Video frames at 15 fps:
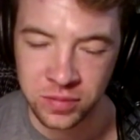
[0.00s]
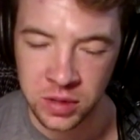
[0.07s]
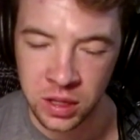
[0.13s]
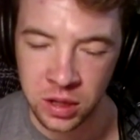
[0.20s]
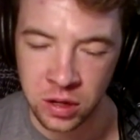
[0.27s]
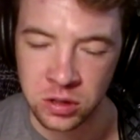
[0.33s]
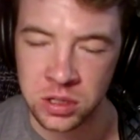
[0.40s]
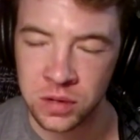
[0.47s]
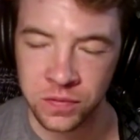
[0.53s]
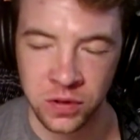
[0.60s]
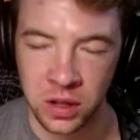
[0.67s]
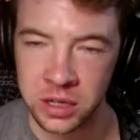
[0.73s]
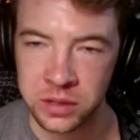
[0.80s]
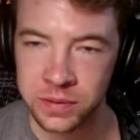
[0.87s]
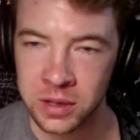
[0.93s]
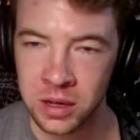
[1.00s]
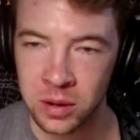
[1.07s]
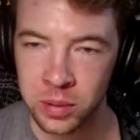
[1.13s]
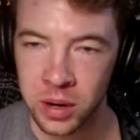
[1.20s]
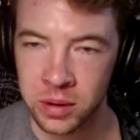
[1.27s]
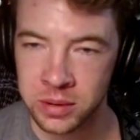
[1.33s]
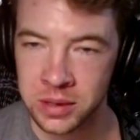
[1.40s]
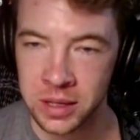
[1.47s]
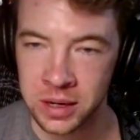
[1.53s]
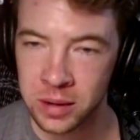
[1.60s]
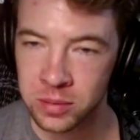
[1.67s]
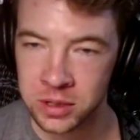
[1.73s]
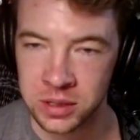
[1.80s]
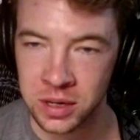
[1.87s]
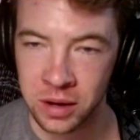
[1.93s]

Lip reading: there's some philosophy there probably that I'm just